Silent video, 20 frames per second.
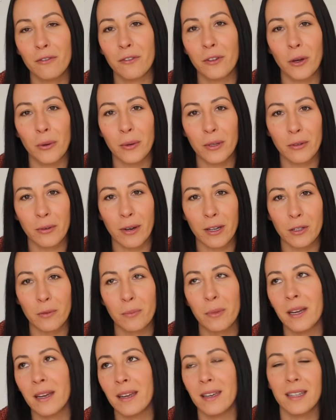flowing throughout
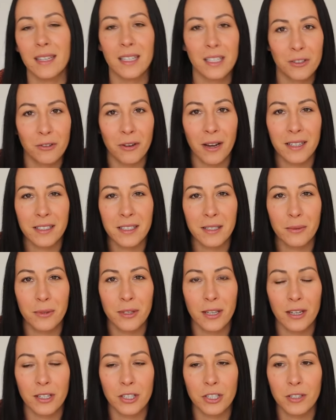your being and interacting with
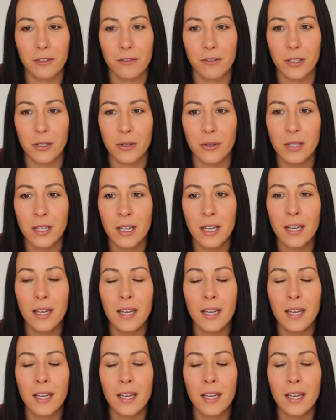the energy field.